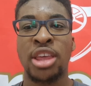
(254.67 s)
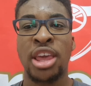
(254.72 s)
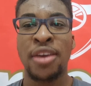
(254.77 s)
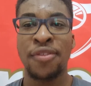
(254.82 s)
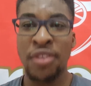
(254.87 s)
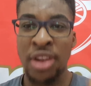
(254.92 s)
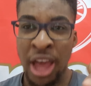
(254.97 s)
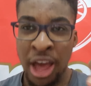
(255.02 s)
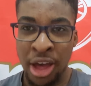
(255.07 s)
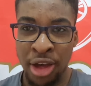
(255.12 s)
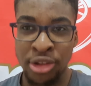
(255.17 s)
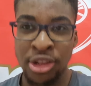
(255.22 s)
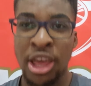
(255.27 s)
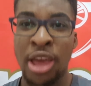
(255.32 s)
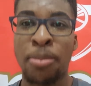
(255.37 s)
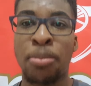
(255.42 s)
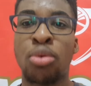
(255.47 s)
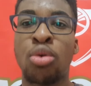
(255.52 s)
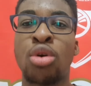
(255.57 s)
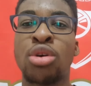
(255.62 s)
even how
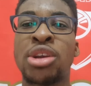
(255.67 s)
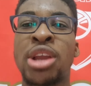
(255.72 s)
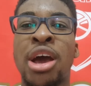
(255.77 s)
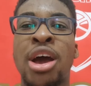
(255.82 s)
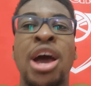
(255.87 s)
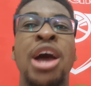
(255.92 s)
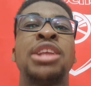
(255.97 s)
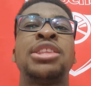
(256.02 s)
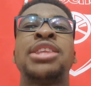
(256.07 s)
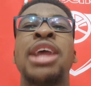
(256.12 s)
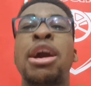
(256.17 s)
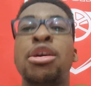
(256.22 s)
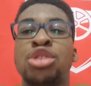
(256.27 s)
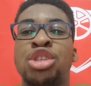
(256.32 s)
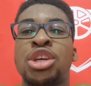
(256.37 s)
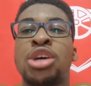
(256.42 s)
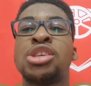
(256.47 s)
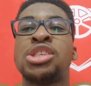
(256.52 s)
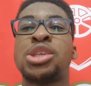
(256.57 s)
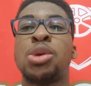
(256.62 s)
they're poor now, I
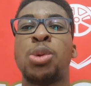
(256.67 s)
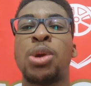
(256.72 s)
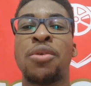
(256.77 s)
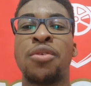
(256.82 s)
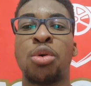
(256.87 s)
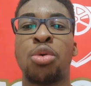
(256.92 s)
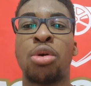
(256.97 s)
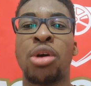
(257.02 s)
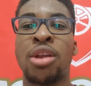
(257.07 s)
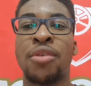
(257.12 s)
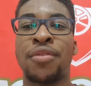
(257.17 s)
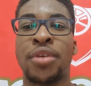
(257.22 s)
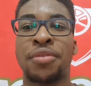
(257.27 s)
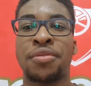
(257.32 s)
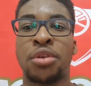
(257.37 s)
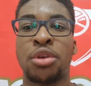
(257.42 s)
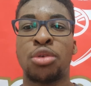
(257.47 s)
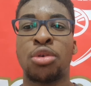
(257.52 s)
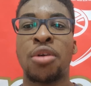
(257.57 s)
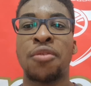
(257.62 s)
doubt Chelsea will even qualify
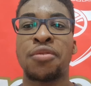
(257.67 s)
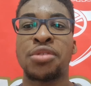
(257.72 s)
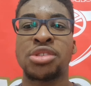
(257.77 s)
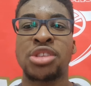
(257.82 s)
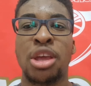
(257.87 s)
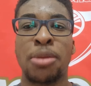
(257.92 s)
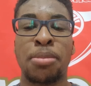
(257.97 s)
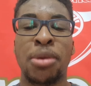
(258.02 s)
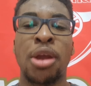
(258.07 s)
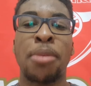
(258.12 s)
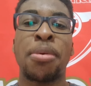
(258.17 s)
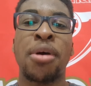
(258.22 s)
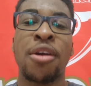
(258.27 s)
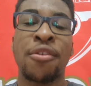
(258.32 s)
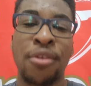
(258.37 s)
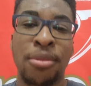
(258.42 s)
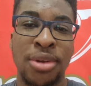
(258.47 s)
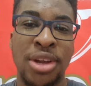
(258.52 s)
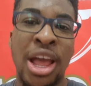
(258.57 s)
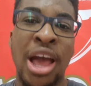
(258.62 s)
for the Conference League. But
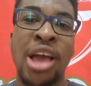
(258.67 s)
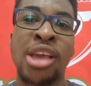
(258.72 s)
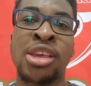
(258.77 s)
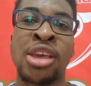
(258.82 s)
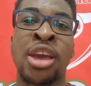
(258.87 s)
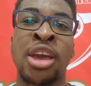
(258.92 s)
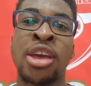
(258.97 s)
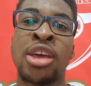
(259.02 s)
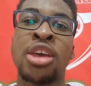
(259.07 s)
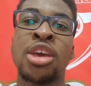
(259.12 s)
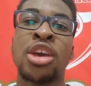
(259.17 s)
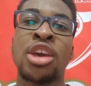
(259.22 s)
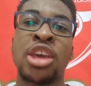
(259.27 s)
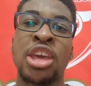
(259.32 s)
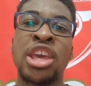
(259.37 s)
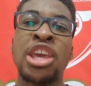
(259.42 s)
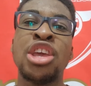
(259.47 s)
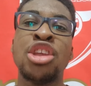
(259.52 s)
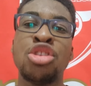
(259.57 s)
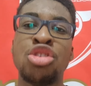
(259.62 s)
apart from that, yeah,
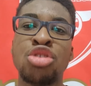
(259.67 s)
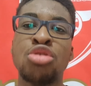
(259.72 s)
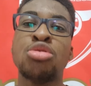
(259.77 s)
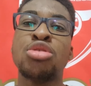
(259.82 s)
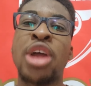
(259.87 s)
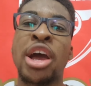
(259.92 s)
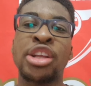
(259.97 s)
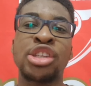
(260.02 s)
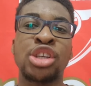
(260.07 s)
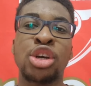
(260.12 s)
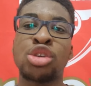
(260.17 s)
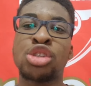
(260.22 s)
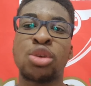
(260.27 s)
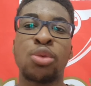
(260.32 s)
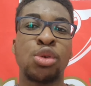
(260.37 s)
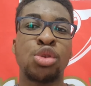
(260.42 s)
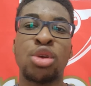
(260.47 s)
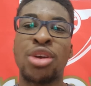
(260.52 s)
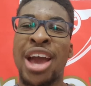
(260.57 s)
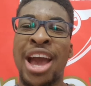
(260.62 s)
he knew that
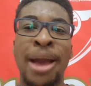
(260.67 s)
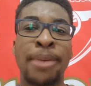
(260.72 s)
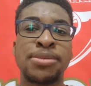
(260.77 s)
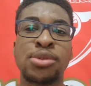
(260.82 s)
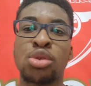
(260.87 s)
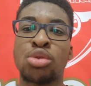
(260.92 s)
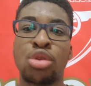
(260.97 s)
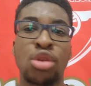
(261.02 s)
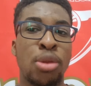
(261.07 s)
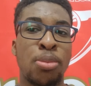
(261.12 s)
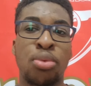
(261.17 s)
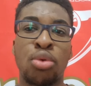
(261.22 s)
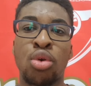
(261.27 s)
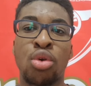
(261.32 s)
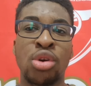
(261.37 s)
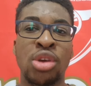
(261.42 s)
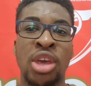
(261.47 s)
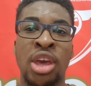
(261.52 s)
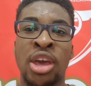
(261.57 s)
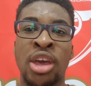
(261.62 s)
Chelsea would do absolutely
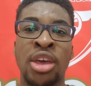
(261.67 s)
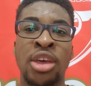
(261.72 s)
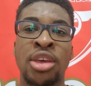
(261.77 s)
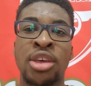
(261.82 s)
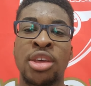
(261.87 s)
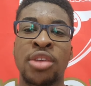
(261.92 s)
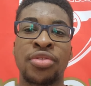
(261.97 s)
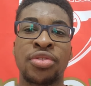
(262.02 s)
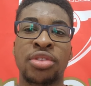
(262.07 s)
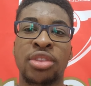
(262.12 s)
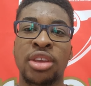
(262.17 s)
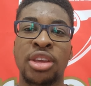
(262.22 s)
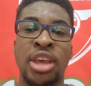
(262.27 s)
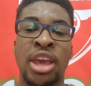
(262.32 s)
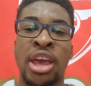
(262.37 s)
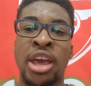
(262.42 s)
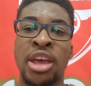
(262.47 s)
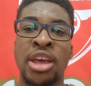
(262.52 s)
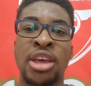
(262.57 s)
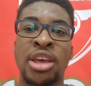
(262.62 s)
poor, yeah.
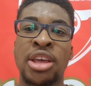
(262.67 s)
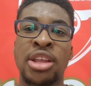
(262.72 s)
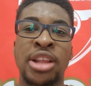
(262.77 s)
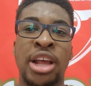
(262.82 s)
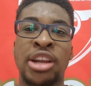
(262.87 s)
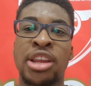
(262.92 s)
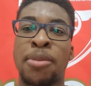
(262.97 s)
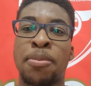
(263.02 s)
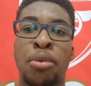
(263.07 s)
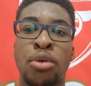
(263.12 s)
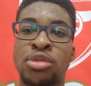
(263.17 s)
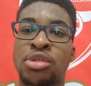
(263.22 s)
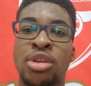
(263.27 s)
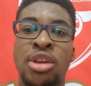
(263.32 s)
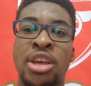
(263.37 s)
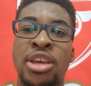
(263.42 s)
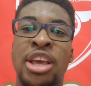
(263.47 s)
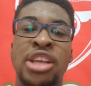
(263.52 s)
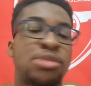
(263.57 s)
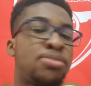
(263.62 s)
Yeah, that they bought
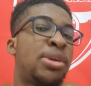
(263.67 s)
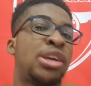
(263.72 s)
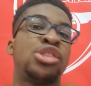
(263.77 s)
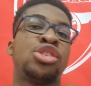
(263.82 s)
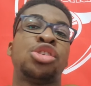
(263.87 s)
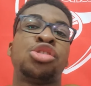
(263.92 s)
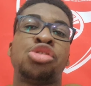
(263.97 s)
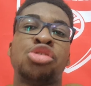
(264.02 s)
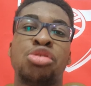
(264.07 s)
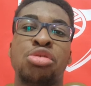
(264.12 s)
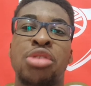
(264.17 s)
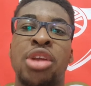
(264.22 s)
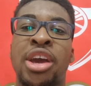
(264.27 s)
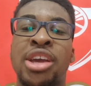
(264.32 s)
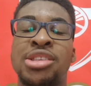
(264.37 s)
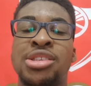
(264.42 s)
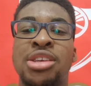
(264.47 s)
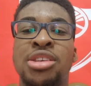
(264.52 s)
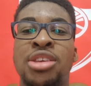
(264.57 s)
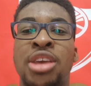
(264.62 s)
today against Manchester
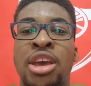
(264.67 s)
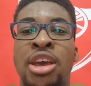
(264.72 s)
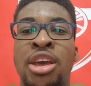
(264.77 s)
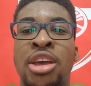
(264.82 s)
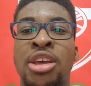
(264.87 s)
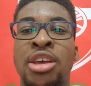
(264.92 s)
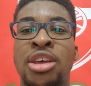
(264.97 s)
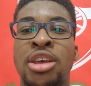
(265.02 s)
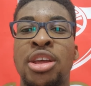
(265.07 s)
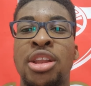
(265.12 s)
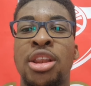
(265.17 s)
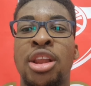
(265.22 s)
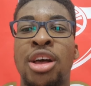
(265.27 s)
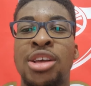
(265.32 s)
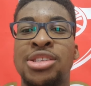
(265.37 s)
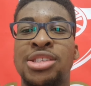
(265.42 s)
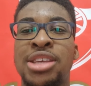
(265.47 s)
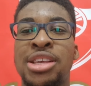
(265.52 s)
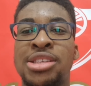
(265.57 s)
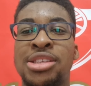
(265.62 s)
United, yeah,
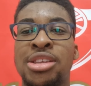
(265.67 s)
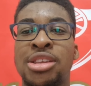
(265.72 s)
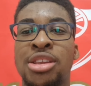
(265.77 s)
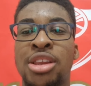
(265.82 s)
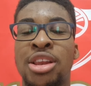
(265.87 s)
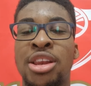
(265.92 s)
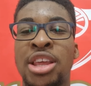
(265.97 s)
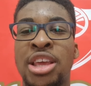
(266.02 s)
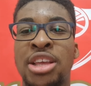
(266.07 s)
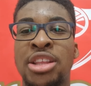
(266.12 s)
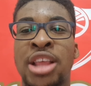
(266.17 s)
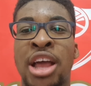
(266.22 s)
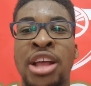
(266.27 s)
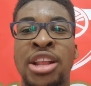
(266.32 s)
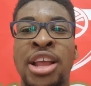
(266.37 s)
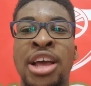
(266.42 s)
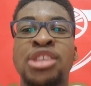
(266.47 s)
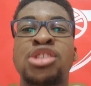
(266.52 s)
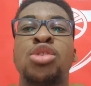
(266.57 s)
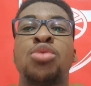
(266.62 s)
last season in the league.
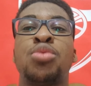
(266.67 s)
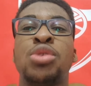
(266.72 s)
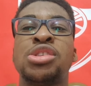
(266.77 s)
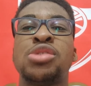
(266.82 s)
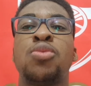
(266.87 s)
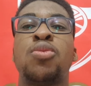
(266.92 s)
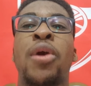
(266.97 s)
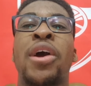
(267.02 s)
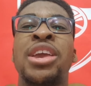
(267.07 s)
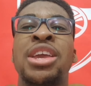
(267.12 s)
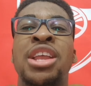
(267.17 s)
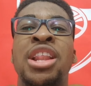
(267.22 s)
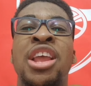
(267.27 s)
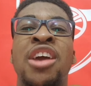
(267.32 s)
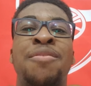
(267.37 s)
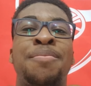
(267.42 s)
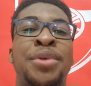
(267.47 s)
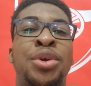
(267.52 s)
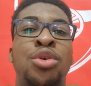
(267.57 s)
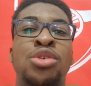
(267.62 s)
That's the reason why he
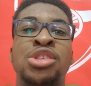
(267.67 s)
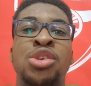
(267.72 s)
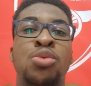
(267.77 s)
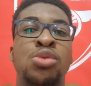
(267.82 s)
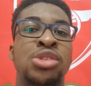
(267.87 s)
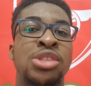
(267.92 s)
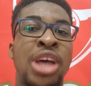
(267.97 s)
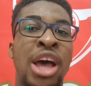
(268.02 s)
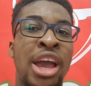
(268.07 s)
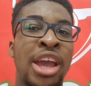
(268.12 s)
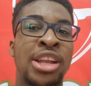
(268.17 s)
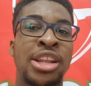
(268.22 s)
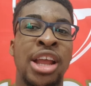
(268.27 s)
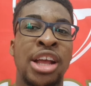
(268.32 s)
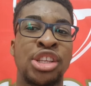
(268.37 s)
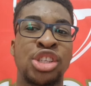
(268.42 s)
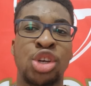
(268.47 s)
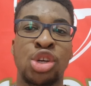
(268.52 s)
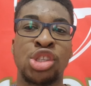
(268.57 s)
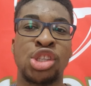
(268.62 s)
left, because he was
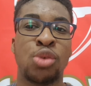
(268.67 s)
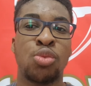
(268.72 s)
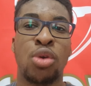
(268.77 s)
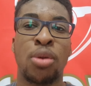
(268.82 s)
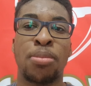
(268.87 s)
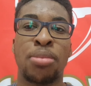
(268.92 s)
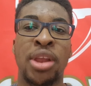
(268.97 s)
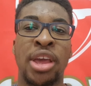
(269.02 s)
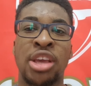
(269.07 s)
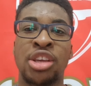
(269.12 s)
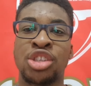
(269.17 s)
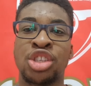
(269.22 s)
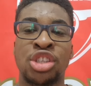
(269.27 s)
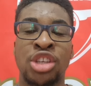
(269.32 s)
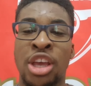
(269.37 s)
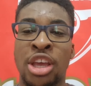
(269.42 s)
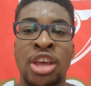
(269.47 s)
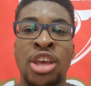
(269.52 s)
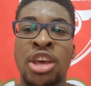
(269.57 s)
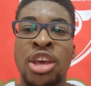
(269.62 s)
tired that Chelsea were playing
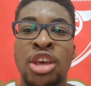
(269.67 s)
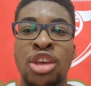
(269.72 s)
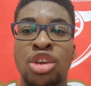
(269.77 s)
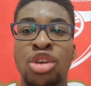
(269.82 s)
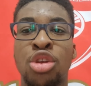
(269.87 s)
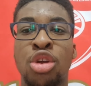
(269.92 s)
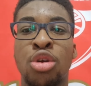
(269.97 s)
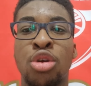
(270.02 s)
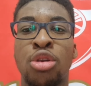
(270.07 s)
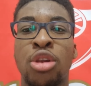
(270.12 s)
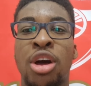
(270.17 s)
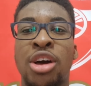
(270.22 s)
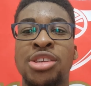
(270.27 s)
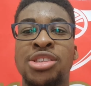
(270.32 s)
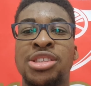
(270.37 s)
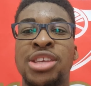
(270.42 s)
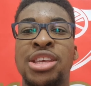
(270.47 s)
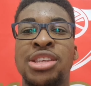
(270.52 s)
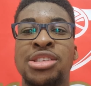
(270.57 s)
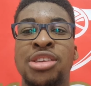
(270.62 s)
shit, you know,
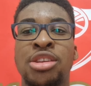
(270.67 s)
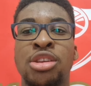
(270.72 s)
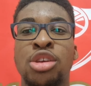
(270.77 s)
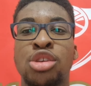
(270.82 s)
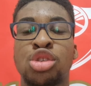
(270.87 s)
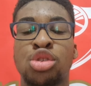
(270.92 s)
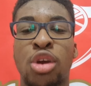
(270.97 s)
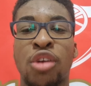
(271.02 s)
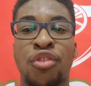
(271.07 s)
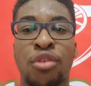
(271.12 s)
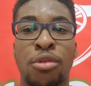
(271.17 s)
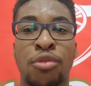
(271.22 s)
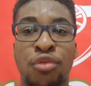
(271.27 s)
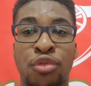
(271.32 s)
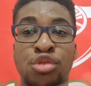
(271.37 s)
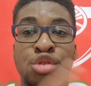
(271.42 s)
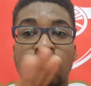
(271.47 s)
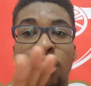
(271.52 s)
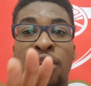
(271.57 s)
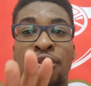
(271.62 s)
last season. Sorry
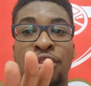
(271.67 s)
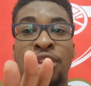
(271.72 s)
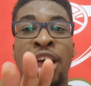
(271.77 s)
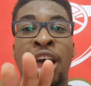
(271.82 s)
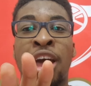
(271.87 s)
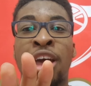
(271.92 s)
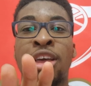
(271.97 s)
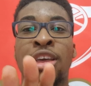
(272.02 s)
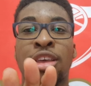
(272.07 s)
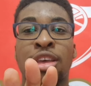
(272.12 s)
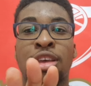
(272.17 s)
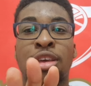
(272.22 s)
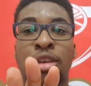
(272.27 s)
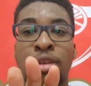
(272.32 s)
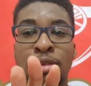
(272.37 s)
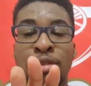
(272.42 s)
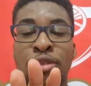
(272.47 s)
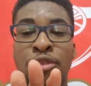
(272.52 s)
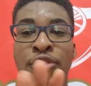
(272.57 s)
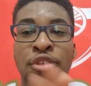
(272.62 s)
for that.
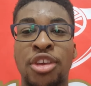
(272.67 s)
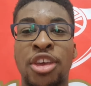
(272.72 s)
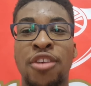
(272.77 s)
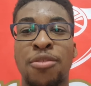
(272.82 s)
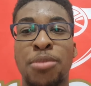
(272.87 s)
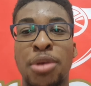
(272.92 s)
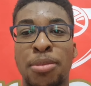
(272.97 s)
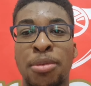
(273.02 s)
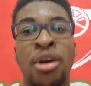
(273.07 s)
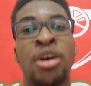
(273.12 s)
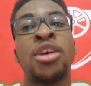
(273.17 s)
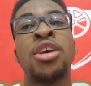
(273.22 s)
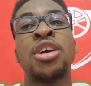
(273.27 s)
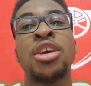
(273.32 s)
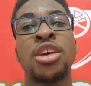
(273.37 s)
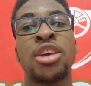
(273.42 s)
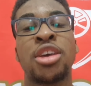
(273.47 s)
Do forgive me. But